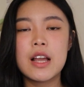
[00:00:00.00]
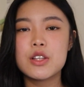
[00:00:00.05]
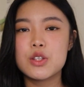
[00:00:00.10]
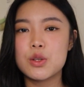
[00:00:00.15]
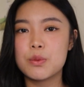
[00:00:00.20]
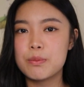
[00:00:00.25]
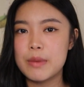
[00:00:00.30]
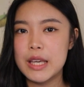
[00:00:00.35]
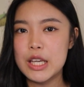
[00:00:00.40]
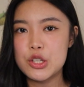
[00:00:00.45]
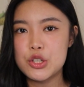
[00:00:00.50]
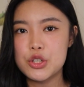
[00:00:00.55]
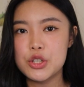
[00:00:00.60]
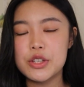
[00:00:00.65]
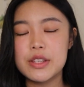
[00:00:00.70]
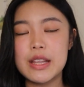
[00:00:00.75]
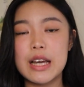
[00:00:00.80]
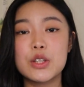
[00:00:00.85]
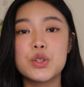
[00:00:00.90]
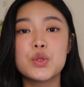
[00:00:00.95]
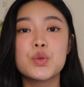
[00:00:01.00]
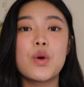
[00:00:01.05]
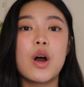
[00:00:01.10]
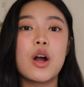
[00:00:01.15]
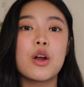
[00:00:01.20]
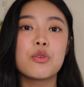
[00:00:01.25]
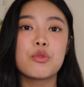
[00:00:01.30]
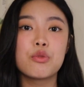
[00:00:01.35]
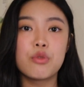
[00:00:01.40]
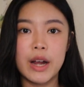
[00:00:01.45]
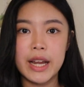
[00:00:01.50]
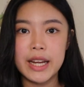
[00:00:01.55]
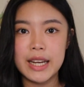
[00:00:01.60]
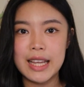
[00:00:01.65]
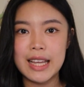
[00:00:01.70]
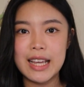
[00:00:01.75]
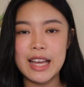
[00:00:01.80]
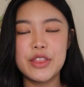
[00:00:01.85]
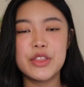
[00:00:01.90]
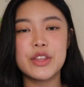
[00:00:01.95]
So make sure that you are
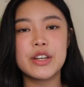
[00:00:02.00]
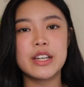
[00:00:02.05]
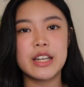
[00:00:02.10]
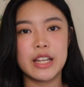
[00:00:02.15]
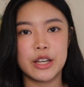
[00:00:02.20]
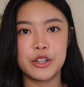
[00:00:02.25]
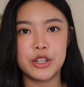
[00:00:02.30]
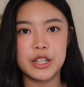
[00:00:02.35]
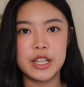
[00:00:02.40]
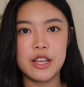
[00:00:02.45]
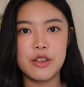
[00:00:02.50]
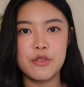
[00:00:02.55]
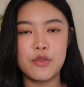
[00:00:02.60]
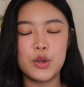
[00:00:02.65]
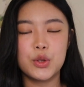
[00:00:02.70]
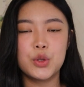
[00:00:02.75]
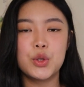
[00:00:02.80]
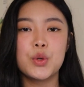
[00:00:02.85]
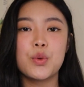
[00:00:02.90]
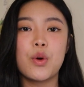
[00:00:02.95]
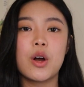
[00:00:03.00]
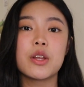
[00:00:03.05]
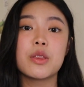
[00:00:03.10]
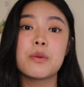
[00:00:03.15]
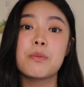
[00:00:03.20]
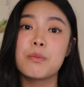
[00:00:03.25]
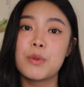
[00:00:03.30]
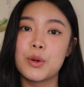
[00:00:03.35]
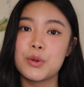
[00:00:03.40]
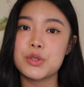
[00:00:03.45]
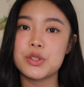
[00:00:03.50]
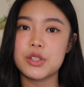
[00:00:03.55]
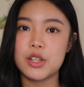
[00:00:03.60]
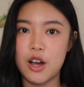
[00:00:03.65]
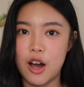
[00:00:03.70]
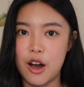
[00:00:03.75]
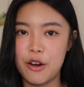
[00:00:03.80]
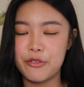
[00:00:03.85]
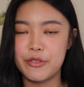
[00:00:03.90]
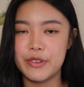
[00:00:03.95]
writing the narrative you are the most
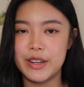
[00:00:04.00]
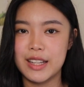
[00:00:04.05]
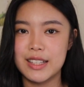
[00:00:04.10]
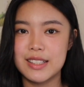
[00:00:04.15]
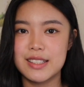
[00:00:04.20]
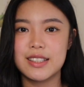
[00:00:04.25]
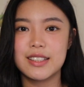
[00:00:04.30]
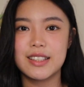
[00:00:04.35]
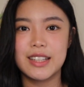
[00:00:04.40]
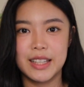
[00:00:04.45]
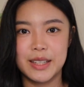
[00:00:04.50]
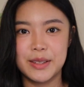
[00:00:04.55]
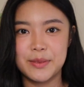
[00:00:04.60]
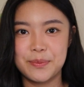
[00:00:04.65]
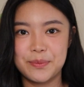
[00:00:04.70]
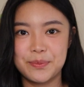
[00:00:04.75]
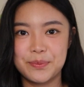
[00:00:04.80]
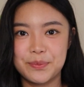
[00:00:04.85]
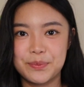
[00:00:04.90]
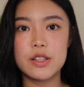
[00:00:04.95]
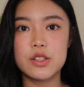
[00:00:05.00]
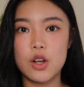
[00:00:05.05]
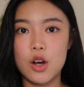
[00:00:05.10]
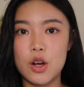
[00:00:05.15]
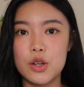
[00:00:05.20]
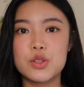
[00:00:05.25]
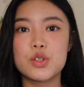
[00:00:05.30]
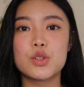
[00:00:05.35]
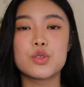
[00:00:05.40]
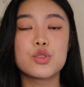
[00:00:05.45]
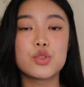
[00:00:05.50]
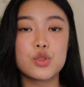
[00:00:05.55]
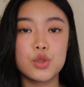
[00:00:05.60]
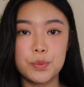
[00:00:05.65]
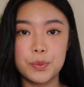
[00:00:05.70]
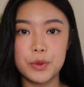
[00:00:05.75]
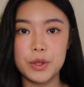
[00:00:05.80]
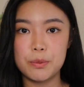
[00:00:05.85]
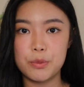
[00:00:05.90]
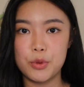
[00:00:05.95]
confident in. It's also
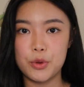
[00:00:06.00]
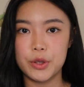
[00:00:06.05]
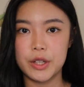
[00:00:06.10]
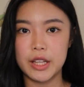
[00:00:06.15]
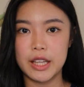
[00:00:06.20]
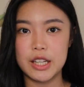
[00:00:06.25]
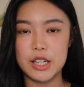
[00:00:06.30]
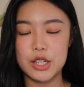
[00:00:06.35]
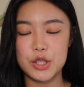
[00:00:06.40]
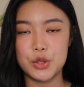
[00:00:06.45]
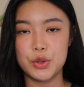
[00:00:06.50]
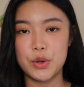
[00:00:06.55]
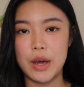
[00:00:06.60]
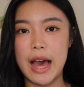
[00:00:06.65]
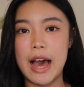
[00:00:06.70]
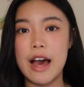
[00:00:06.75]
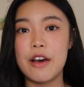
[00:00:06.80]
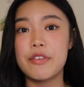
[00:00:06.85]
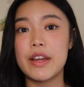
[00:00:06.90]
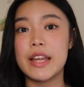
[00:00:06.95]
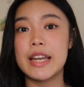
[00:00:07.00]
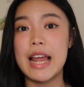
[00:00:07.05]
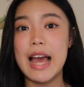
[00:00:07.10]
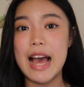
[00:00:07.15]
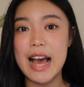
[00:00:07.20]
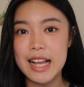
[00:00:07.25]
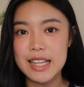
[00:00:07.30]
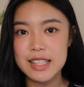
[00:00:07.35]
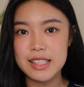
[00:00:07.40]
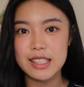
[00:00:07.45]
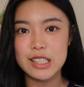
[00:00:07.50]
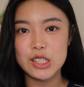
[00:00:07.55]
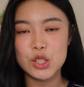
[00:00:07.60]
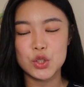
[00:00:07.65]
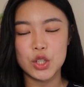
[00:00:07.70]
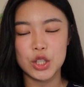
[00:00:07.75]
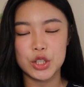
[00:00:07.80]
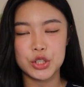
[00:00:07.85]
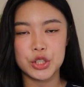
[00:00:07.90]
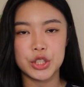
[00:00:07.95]
super important to have an essay
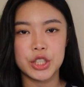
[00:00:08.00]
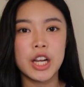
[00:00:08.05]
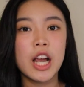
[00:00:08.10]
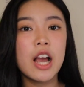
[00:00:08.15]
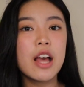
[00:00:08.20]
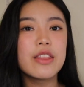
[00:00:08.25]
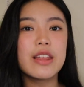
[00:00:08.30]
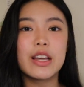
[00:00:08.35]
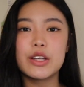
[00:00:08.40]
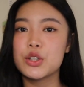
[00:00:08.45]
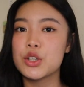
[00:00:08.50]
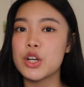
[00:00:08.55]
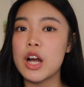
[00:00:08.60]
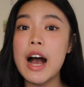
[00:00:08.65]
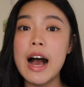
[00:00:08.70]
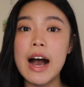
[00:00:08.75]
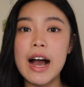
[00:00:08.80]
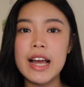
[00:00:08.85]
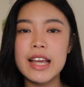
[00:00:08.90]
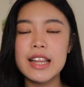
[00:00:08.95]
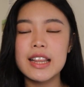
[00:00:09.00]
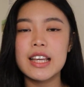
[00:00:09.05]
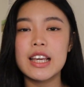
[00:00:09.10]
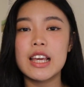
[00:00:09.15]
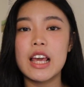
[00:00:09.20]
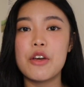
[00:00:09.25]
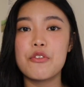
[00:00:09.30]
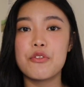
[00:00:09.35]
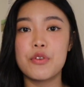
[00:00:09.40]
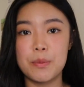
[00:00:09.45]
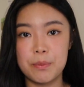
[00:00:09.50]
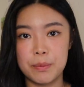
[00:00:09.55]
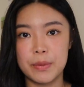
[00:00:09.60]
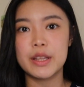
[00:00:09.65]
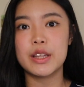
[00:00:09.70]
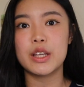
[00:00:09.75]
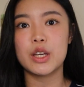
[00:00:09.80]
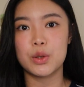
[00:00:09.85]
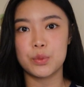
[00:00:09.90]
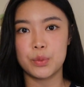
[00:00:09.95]
structure that you're highly
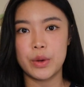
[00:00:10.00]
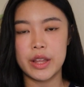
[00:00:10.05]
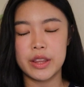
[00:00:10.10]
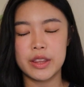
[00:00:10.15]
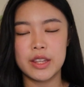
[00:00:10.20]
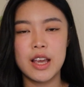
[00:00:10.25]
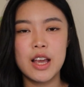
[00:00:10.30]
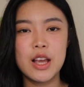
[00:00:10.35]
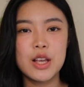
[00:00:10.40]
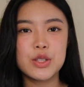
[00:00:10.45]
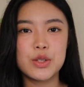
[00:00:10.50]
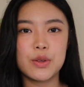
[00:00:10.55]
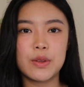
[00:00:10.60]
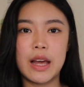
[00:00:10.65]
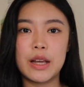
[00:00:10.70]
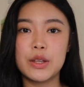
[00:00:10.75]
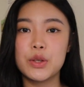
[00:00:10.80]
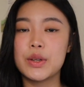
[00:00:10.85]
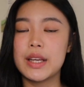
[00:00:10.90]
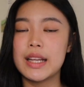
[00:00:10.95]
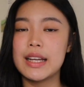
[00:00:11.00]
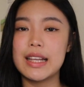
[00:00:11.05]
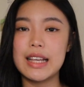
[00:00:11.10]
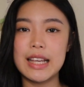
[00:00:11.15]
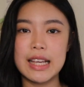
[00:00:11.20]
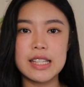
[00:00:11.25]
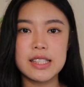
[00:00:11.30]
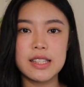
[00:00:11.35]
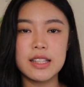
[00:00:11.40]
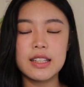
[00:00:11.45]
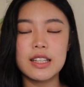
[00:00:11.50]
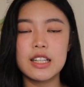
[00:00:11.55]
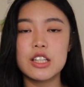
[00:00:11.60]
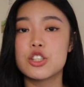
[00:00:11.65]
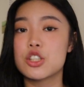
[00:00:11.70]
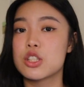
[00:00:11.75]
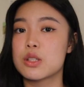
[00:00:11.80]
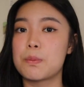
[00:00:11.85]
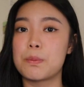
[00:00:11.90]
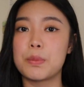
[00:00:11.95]
familiar with so that you can easily
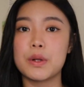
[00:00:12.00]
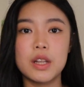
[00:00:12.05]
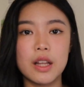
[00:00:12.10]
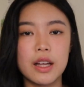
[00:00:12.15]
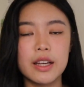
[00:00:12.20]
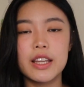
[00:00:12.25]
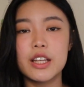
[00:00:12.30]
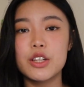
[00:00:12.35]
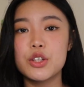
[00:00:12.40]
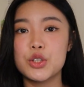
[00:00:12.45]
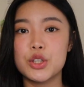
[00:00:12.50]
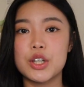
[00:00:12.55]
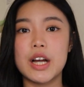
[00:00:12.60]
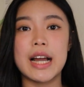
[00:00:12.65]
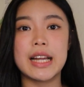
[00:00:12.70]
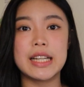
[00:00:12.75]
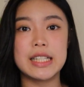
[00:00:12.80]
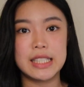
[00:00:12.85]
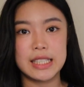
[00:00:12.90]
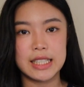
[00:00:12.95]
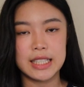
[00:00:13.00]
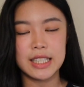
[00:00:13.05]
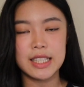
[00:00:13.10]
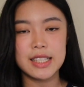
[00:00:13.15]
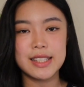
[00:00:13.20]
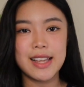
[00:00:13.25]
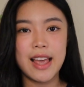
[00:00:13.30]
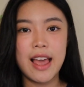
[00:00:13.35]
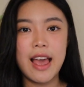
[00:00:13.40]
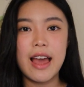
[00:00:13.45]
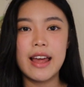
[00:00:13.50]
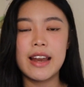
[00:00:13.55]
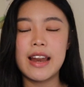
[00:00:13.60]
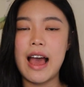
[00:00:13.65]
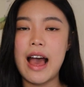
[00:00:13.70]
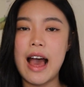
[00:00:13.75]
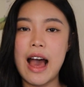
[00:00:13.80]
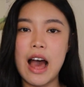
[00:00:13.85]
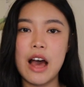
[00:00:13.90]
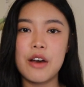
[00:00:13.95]
just plug in your ideas and
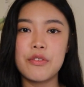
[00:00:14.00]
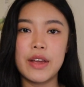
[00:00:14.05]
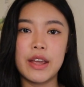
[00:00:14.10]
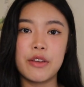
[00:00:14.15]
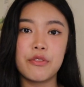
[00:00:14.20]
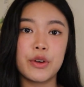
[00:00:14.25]
have a